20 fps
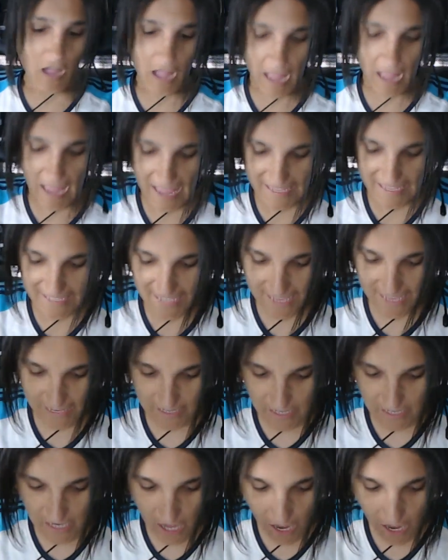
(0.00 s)
I
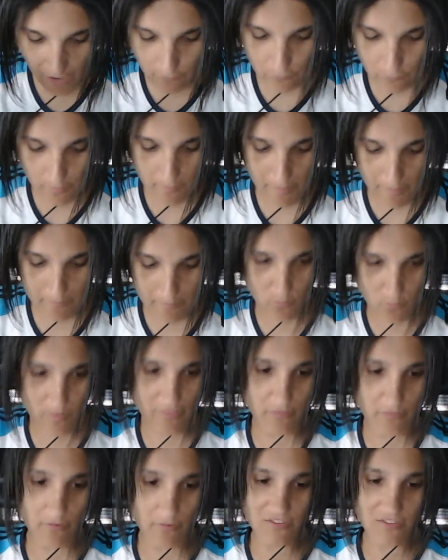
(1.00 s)
cannot remember
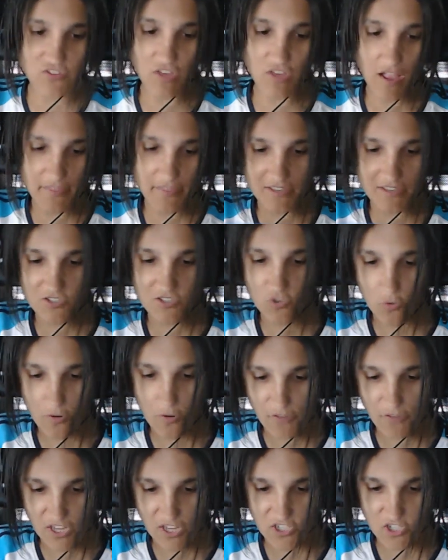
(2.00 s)
whether I saw this or
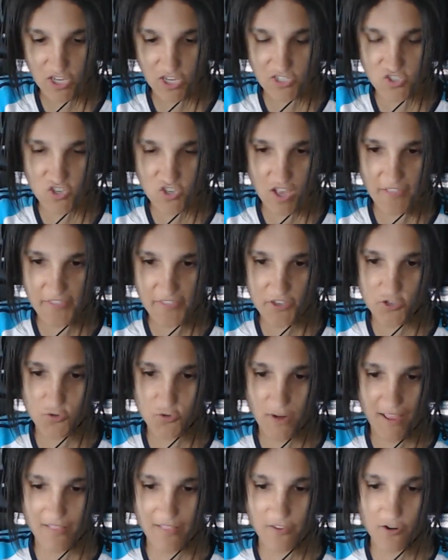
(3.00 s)
if I just saw the
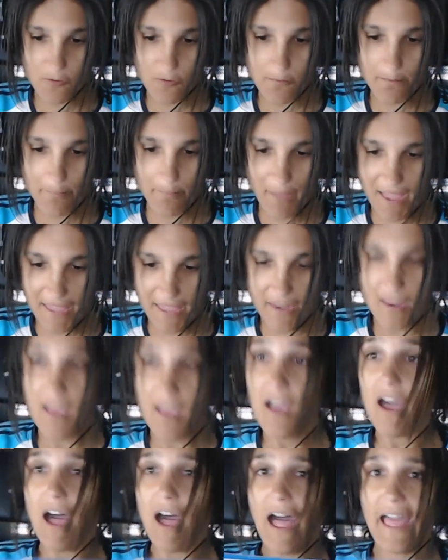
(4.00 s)
trailer, but
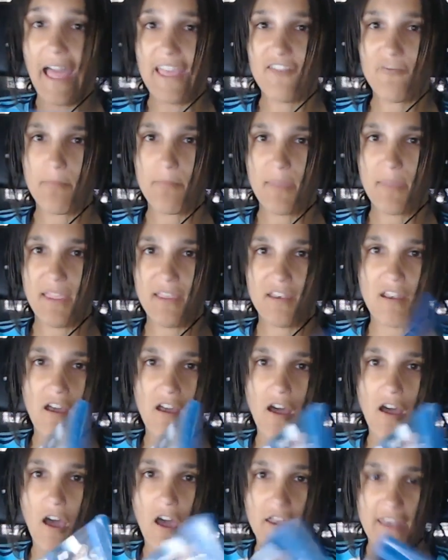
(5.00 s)
I have been
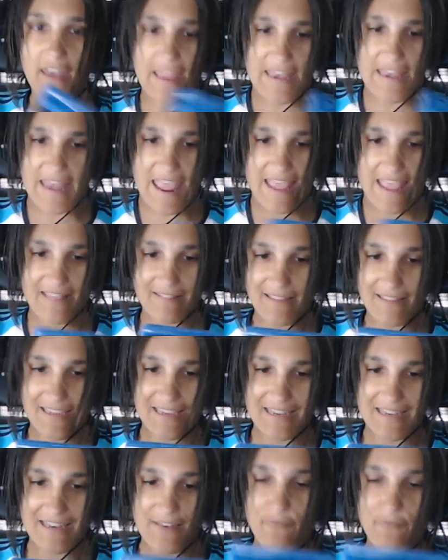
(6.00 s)
on an
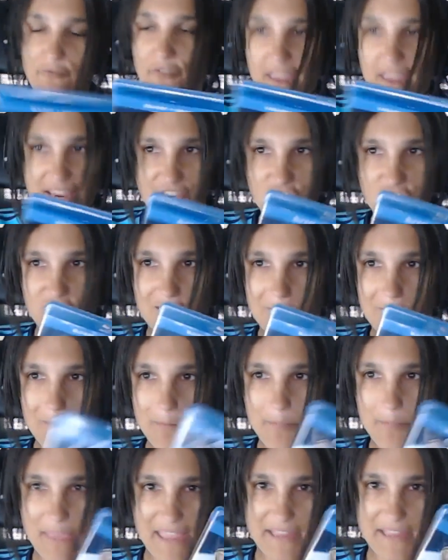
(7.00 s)
alien invasion
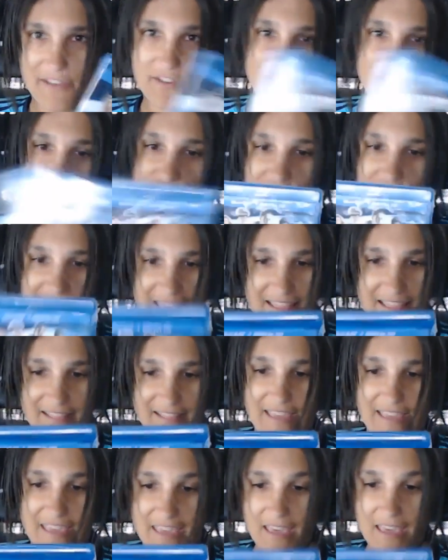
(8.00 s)
binge
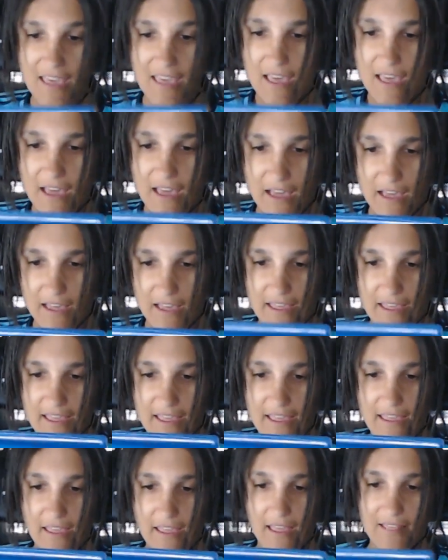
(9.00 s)
lately. Uh,
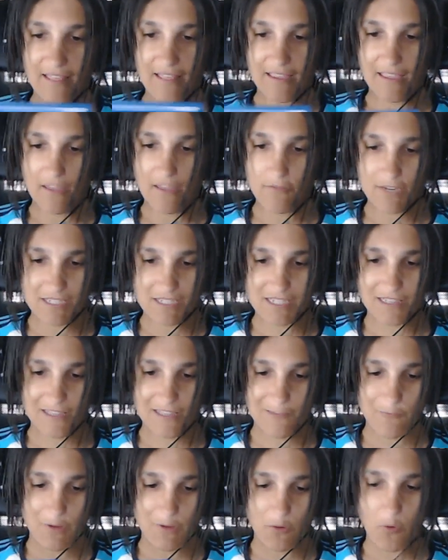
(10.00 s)
I like I
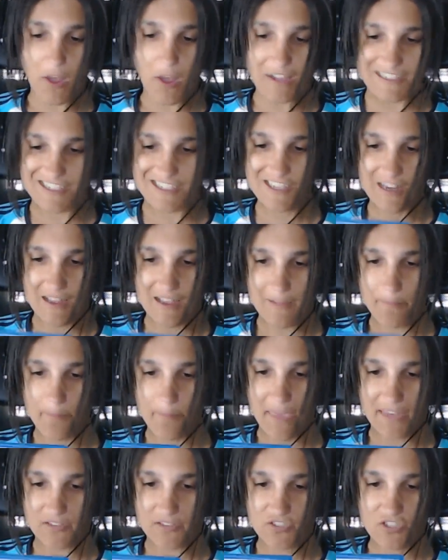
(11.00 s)
recently rewatched uh,
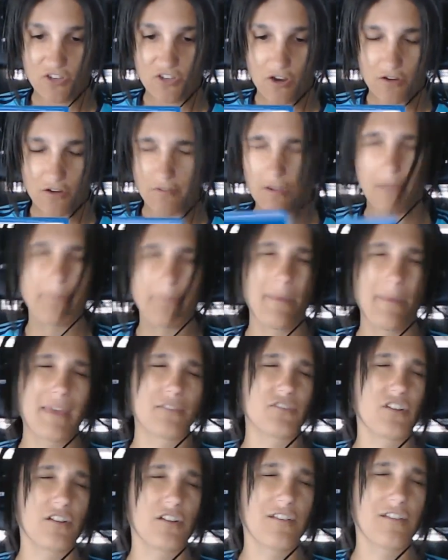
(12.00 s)
Battlestar, not
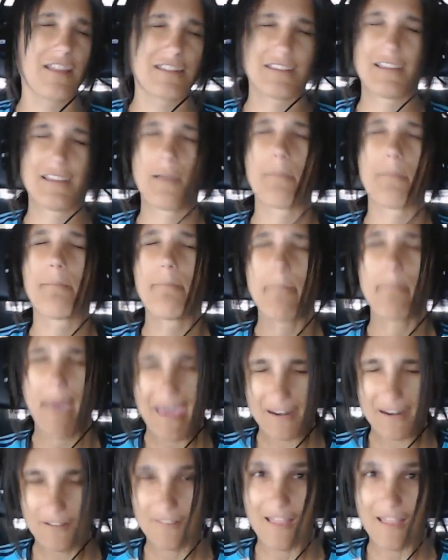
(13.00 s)
Battlestar Galactica,
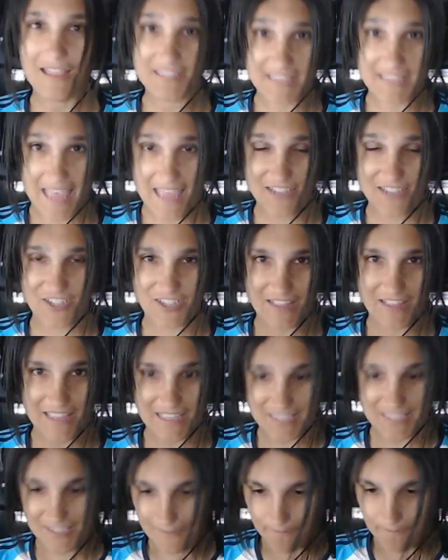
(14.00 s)
Battle Los
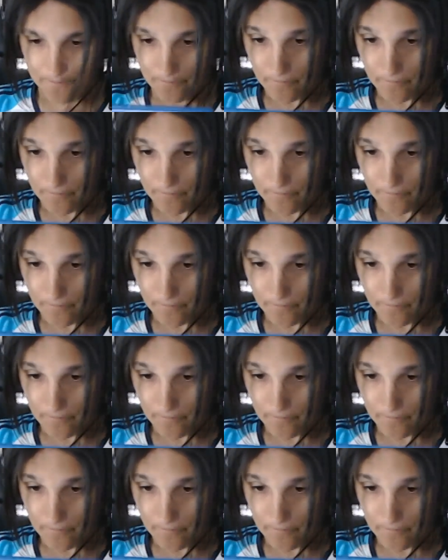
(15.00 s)
Angeles,